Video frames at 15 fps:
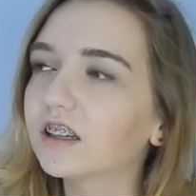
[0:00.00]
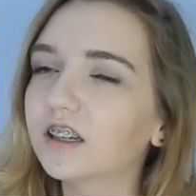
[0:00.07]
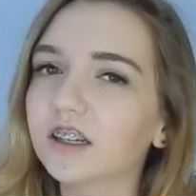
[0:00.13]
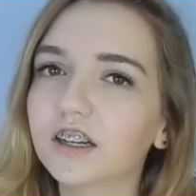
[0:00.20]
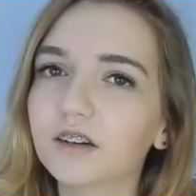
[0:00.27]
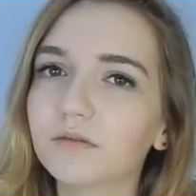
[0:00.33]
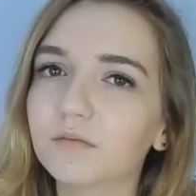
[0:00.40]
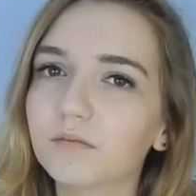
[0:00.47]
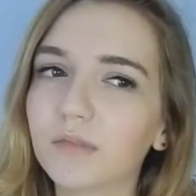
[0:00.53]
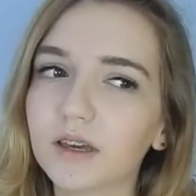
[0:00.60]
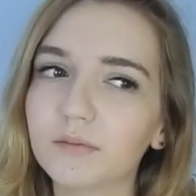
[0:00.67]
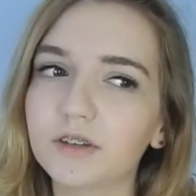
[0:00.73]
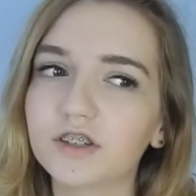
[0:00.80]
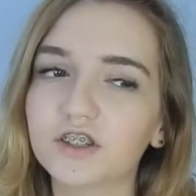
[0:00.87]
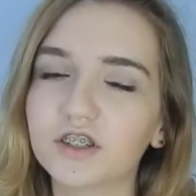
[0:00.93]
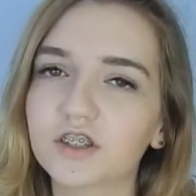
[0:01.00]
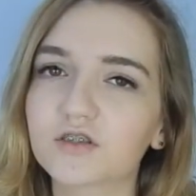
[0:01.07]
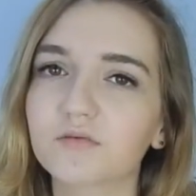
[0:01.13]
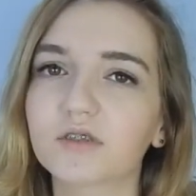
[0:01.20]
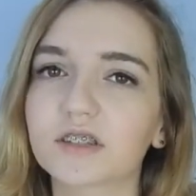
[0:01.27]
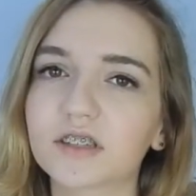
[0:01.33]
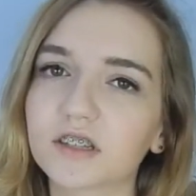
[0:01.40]
you know, maybe she just
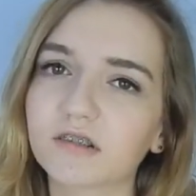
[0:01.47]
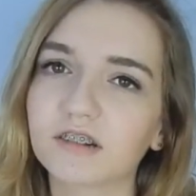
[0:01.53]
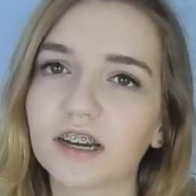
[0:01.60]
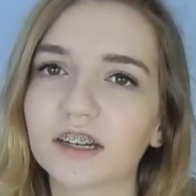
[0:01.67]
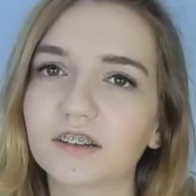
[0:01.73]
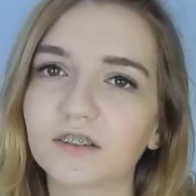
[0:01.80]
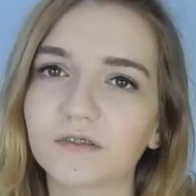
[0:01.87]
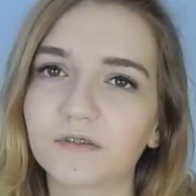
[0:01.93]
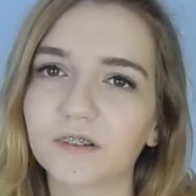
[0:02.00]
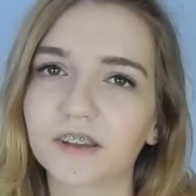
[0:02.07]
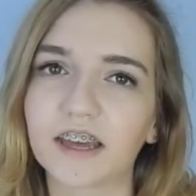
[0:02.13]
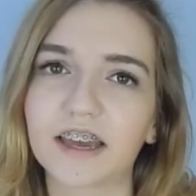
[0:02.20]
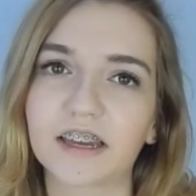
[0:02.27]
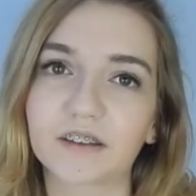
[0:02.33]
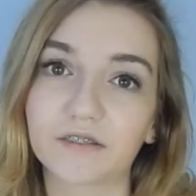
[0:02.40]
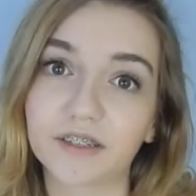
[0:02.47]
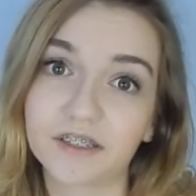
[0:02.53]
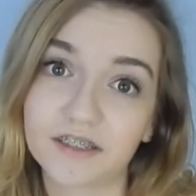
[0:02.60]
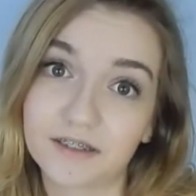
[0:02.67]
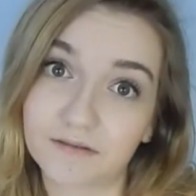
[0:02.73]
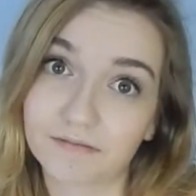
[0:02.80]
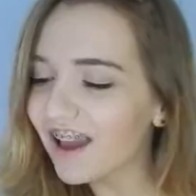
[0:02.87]
wants the cracker for the heck of
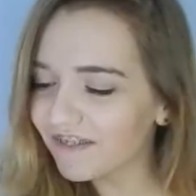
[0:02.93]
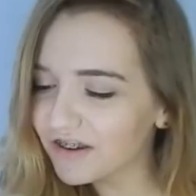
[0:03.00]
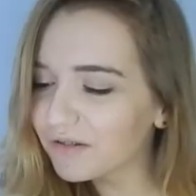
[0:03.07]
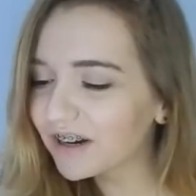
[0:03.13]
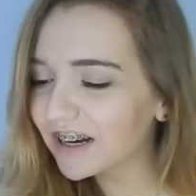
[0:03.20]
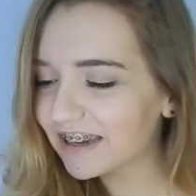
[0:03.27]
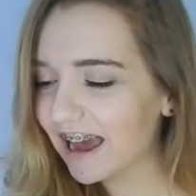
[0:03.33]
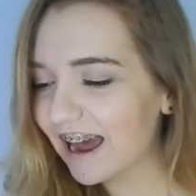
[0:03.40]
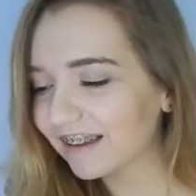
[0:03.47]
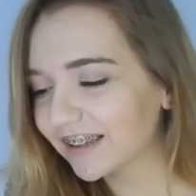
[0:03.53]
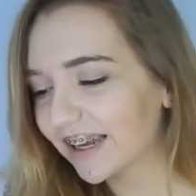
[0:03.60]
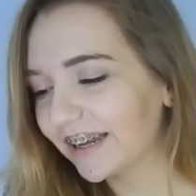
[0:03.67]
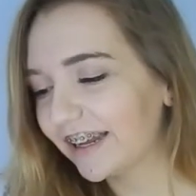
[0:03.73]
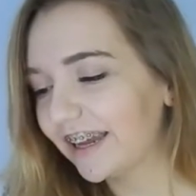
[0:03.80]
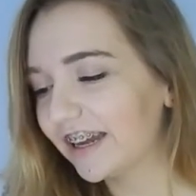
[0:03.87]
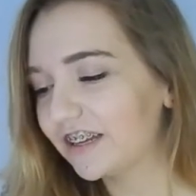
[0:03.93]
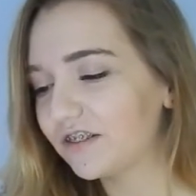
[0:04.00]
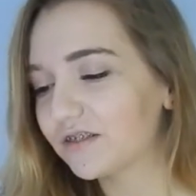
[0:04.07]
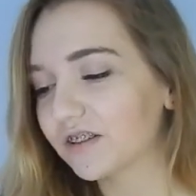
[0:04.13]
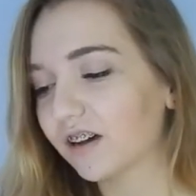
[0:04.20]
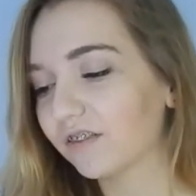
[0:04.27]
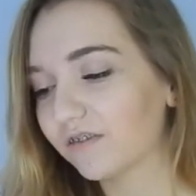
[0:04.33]
it. If you cat lady and you
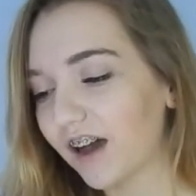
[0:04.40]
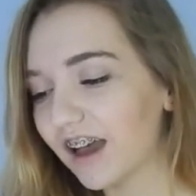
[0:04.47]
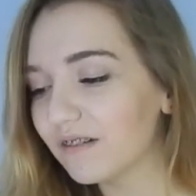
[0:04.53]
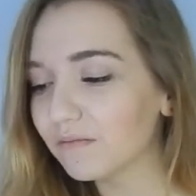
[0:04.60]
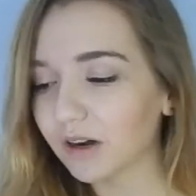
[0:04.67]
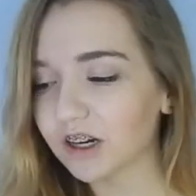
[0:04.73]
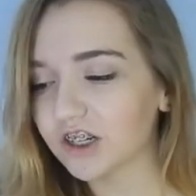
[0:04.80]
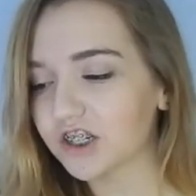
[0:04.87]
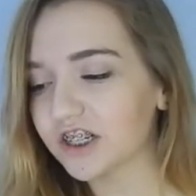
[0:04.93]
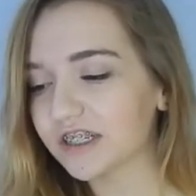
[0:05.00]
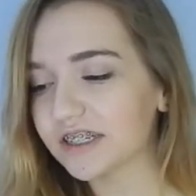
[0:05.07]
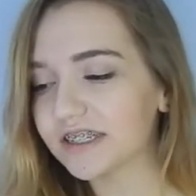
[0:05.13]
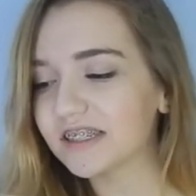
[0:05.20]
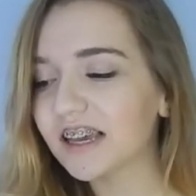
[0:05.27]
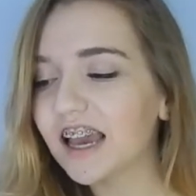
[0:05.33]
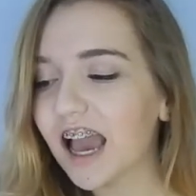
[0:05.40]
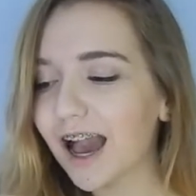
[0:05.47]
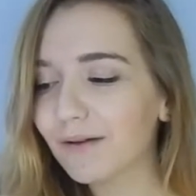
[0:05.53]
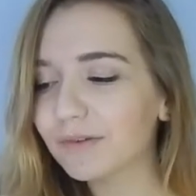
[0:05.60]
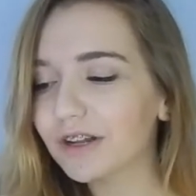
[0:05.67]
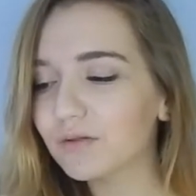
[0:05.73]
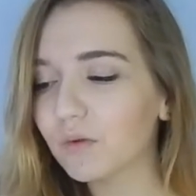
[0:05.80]
saw 5 Martians,
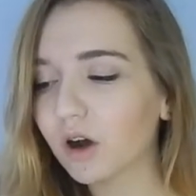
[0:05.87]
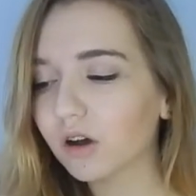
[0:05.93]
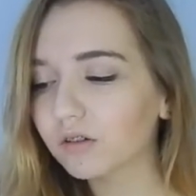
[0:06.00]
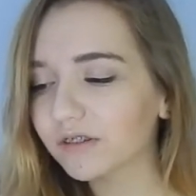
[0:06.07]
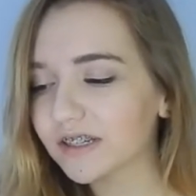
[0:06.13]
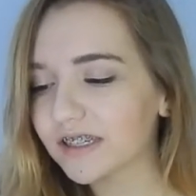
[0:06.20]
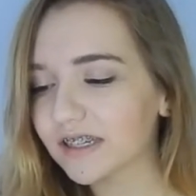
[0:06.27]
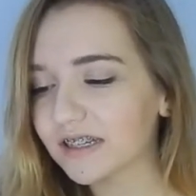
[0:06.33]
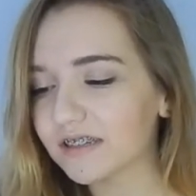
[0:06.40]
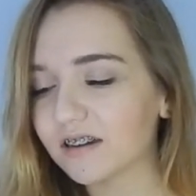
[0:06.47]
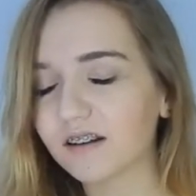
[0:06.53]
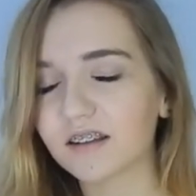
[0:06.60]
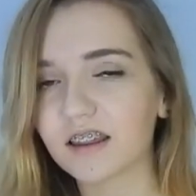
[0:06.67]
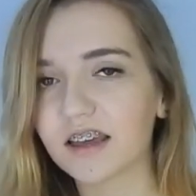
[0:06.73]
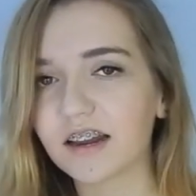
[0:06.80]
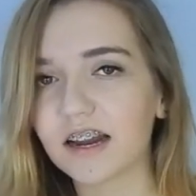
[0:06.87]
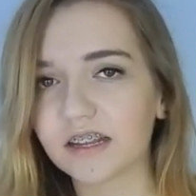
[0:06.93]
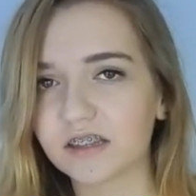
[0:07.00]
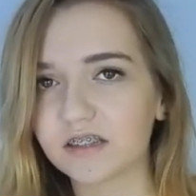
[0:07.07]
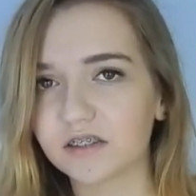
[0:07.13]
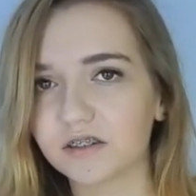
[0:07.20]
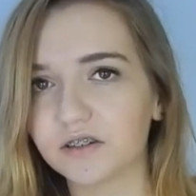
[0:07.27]
how many walruses are there
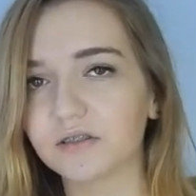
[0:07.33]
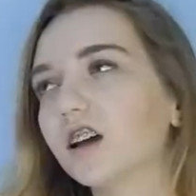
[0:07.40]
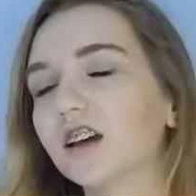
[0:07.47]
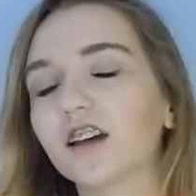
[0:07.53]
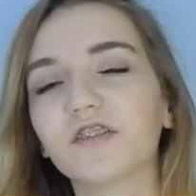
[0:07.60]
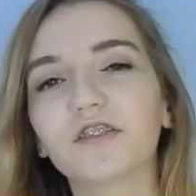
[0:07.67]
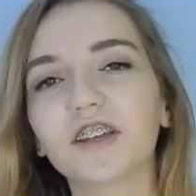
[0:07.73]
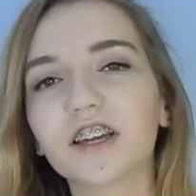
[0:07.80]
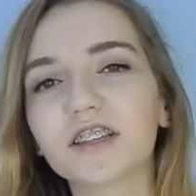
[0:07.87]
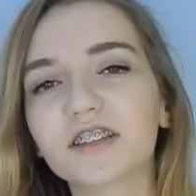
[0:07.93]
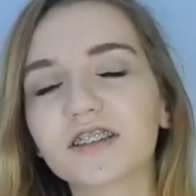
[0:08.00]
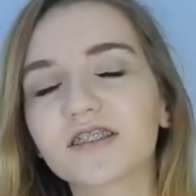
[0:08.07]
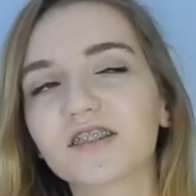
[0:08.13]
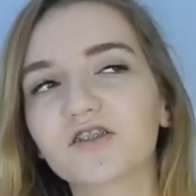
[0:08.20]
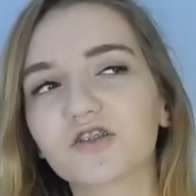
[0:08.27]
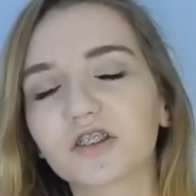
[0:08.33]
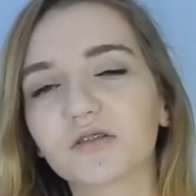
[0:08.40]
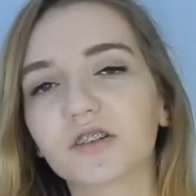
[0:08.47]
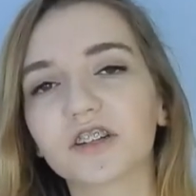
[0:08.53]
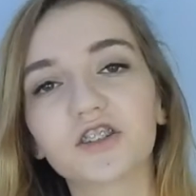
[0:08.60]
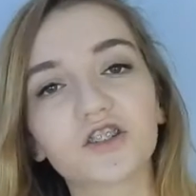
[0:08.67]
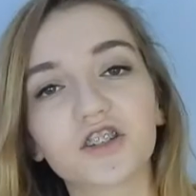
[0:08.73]
at the zoo? I feel like this is a trick
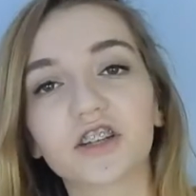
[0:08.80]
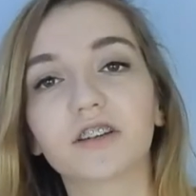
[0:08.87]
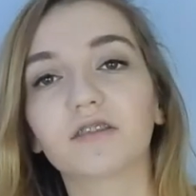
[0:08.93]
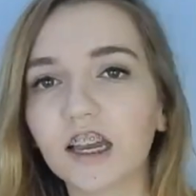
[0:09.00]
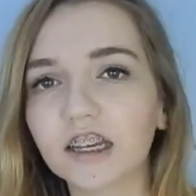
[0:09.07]
question.